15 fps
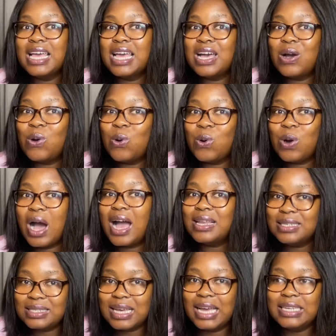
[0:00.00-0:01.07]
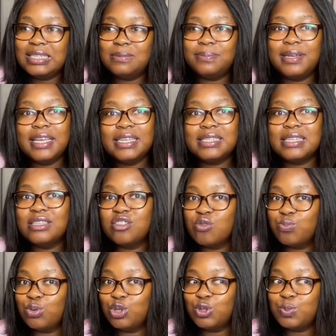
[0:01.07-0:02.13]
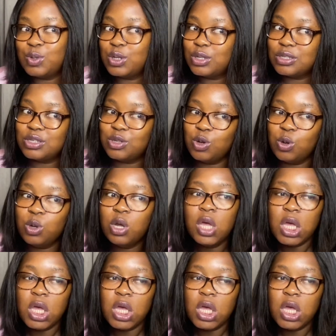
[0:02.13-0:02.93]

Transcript: or untidy place in the bush, because you know